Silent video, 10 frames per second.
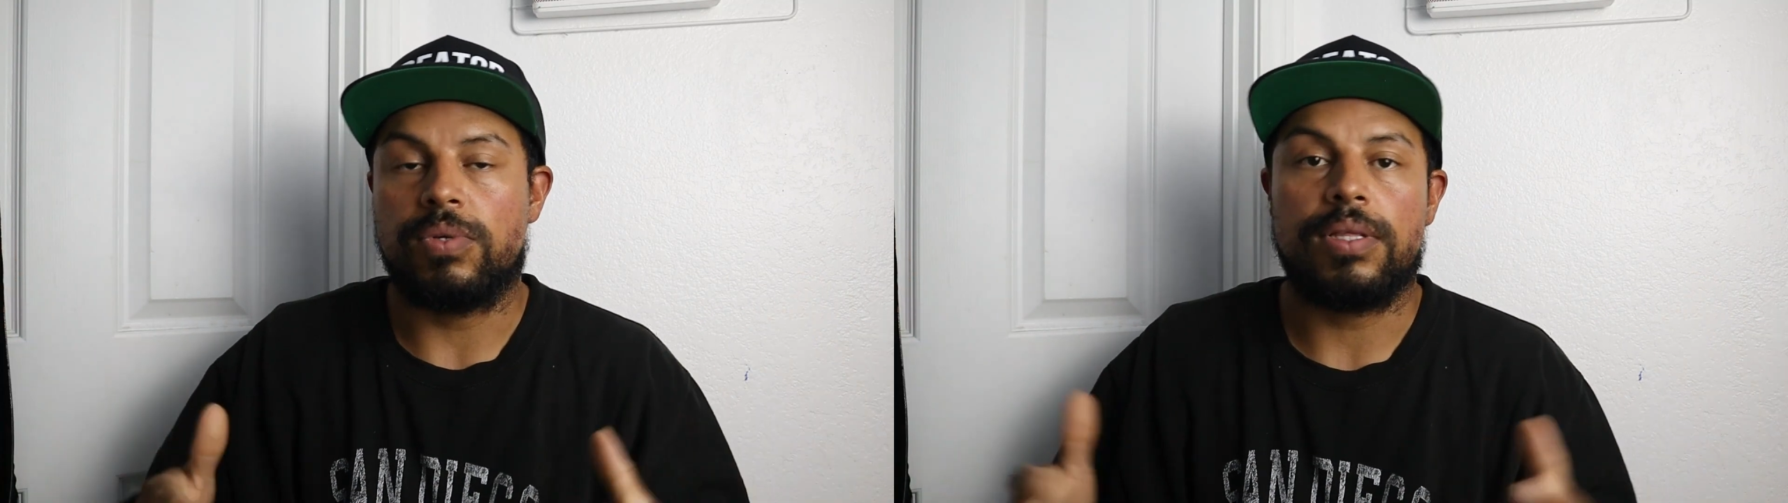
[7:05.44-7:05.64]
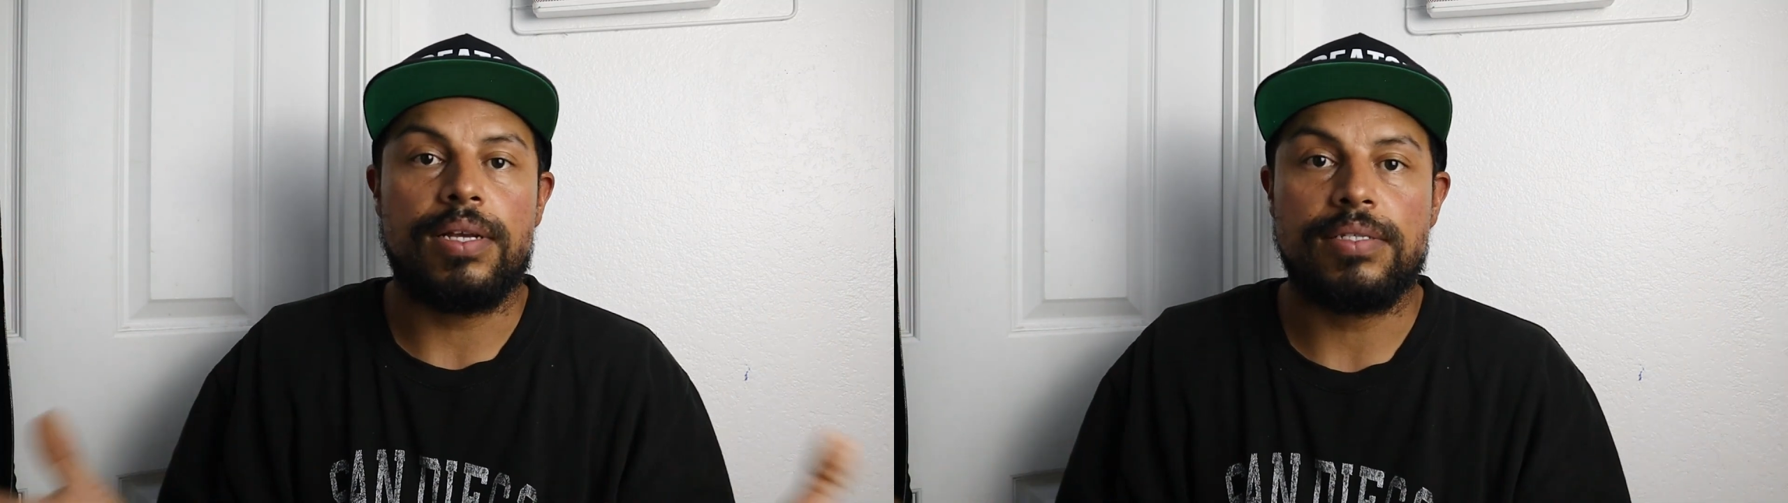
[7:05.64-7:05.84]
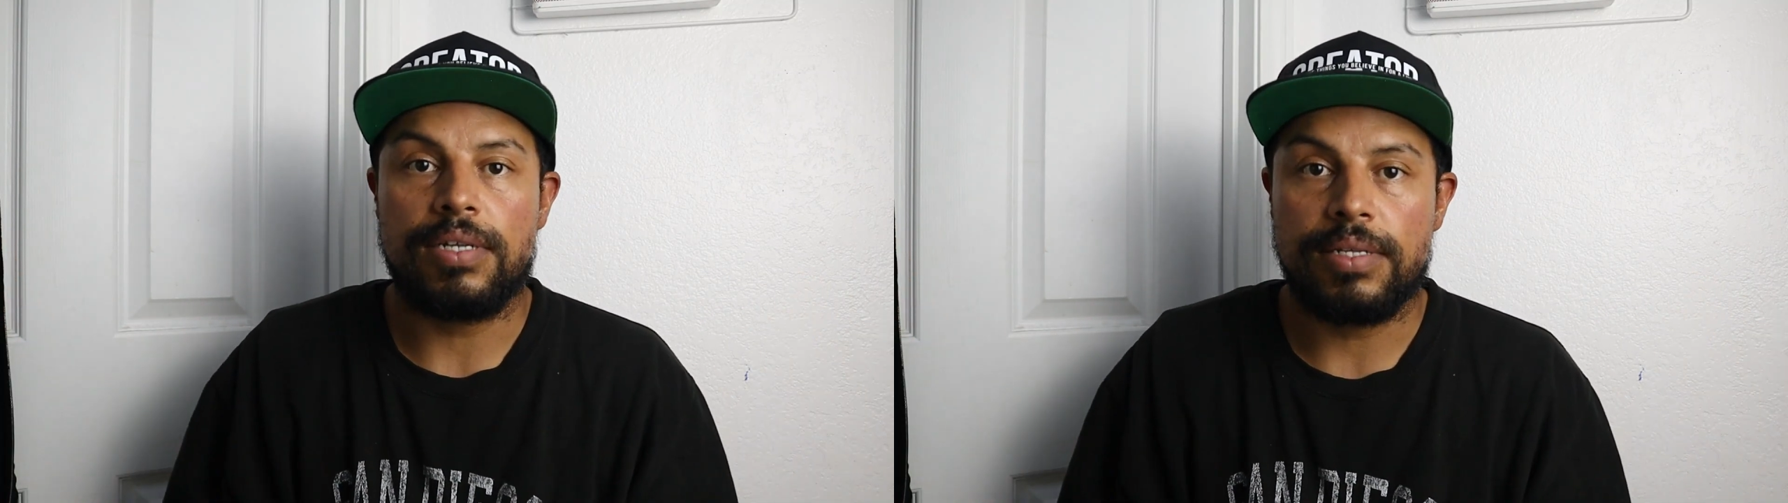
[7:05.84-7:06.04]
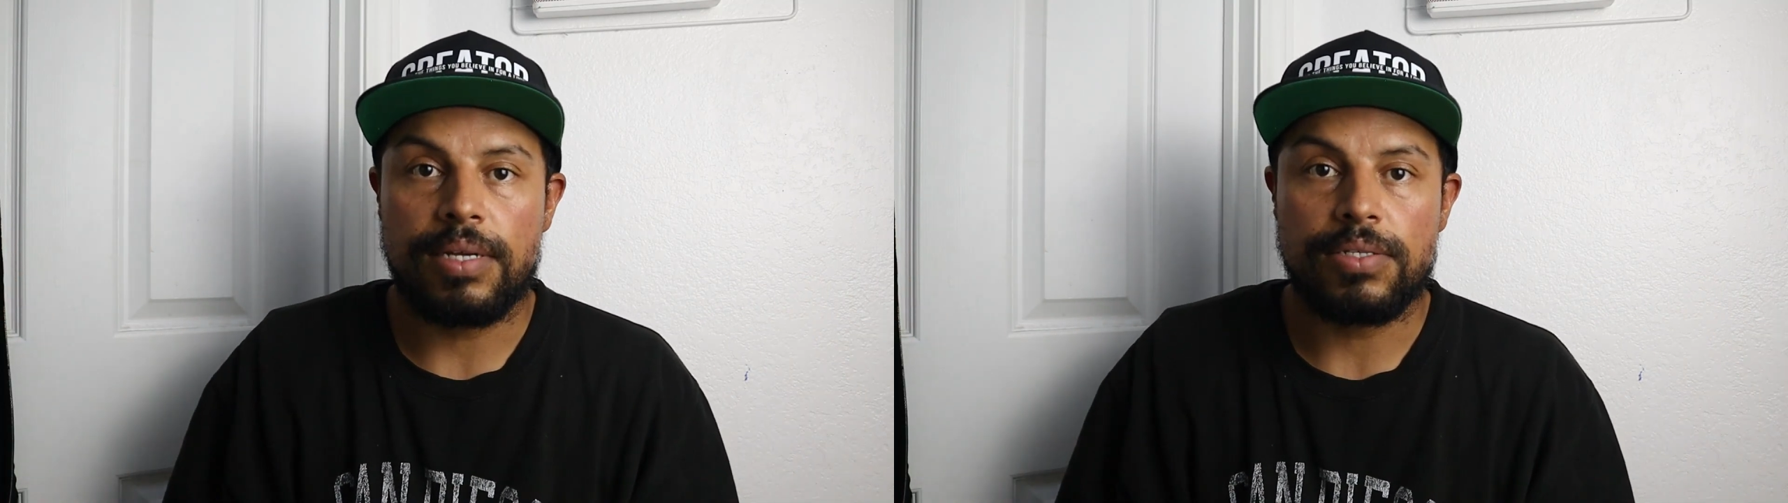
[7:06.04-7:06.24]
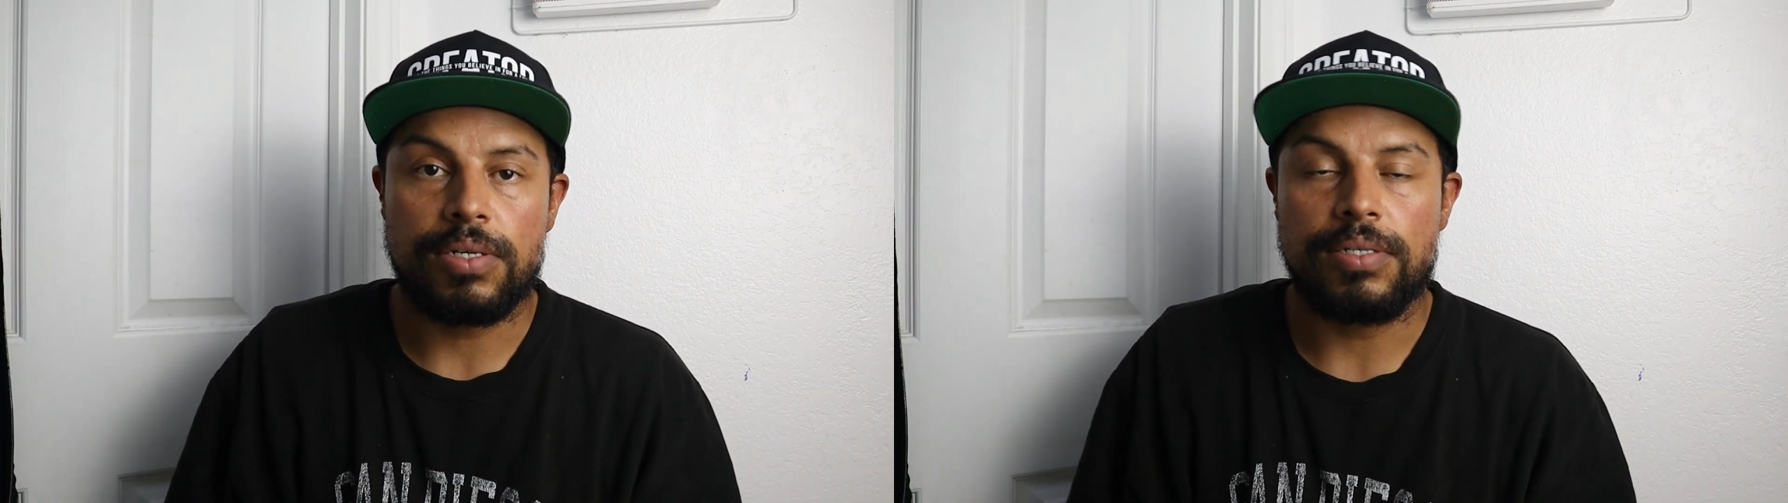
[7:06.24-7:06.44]
with less than
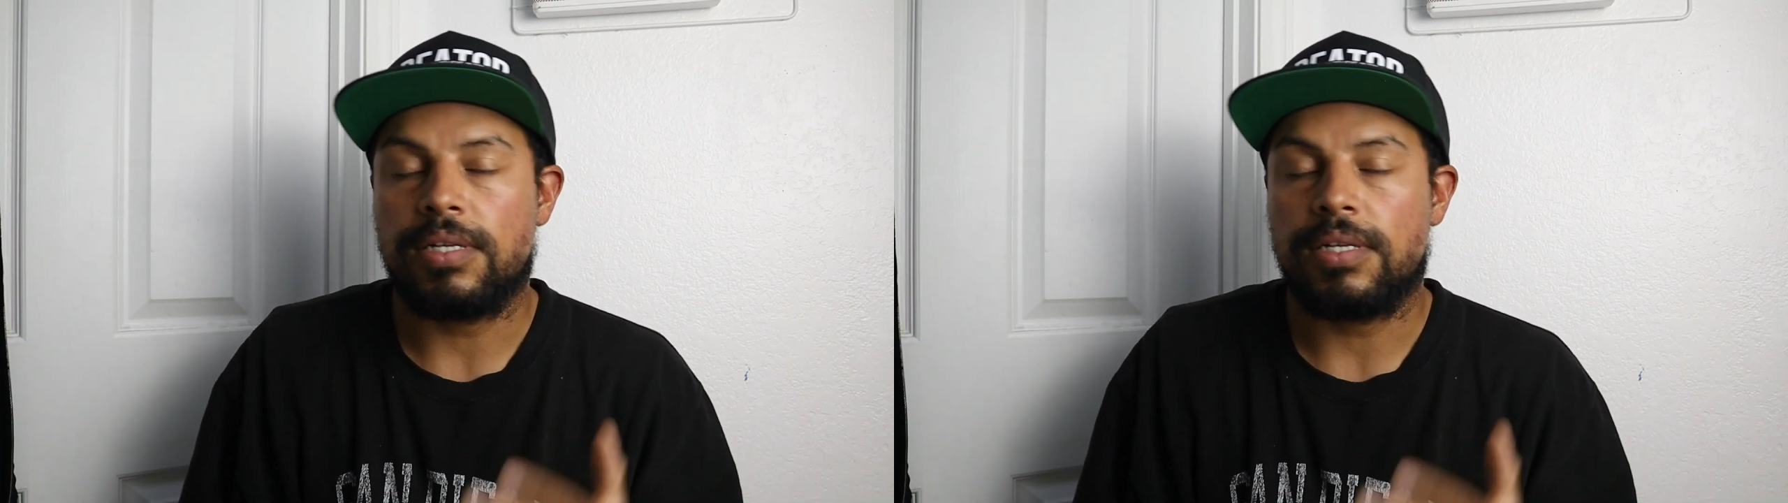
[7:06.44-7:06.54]
$1,000.